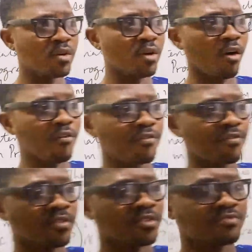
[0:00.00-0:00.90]

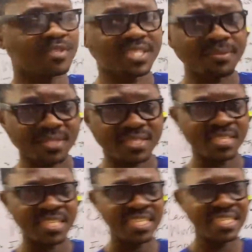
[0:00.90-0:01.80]
of
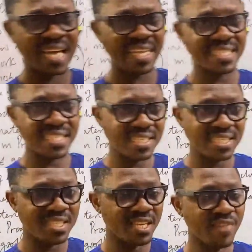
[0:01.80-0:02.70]
receipting that the
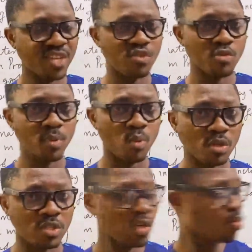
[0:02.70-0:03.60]
inventory will be
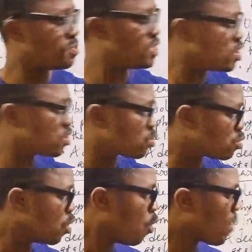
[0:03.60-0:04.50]
what, will be issued.
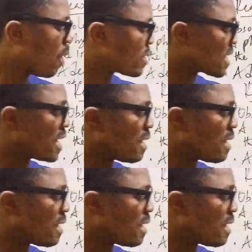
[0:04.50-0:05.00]
While weighted